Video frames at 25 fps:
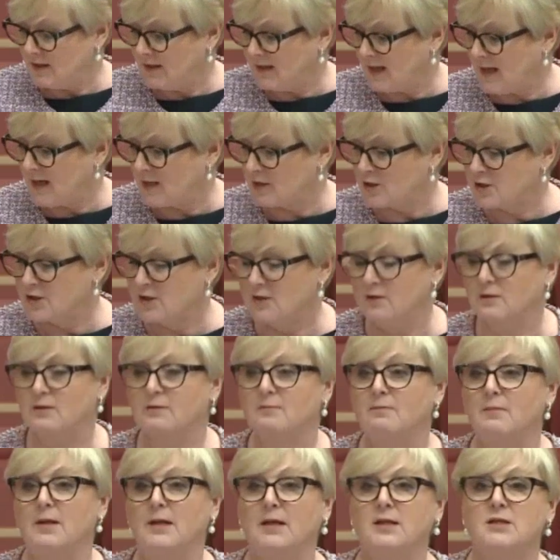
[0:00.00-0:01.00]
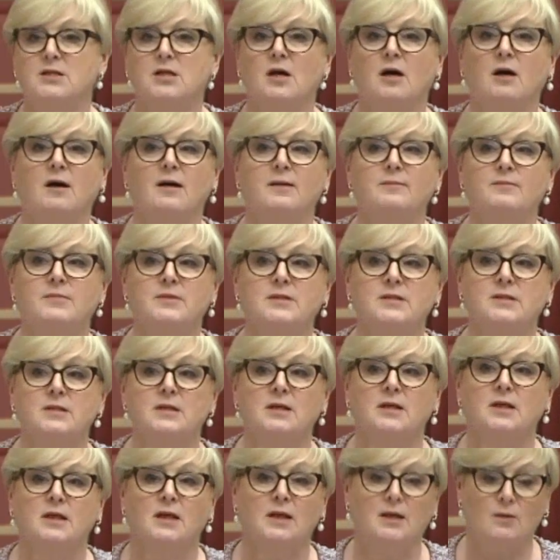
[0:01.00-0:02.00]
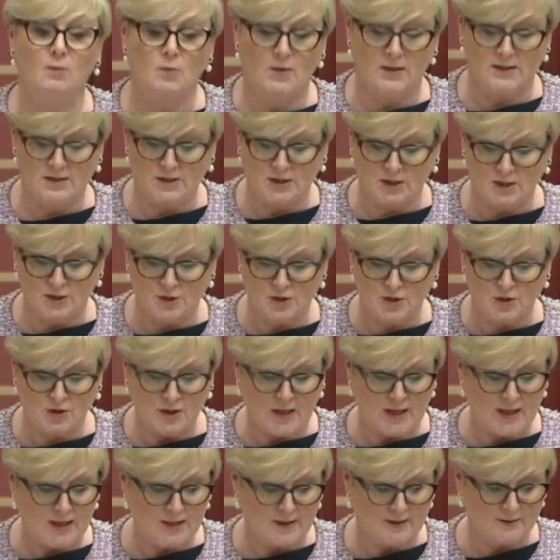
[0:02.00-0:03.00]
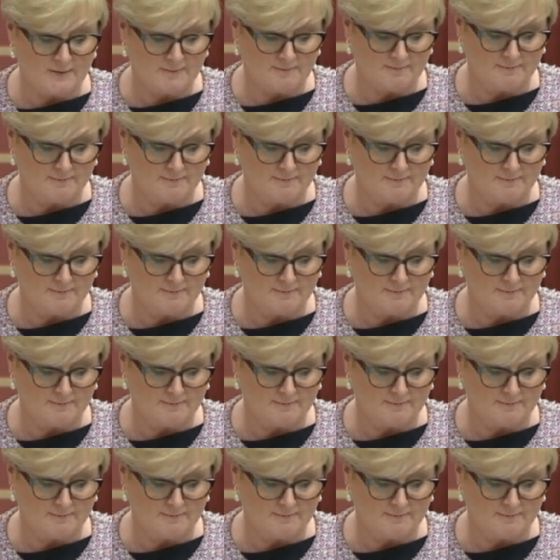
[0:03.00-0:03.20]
action many times in Western Australia.